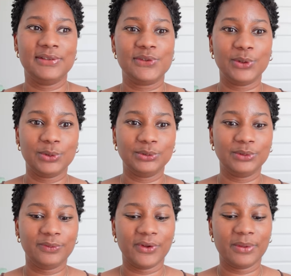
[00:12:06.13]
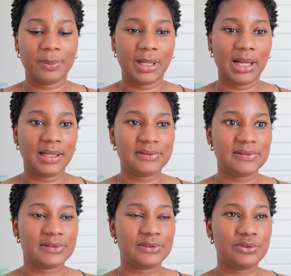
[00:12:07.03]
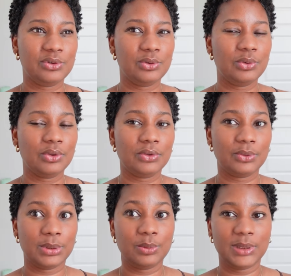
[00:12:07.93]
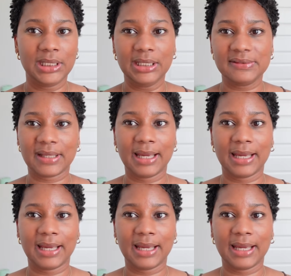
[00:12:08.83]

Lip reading: So for the past 2-3 weeks,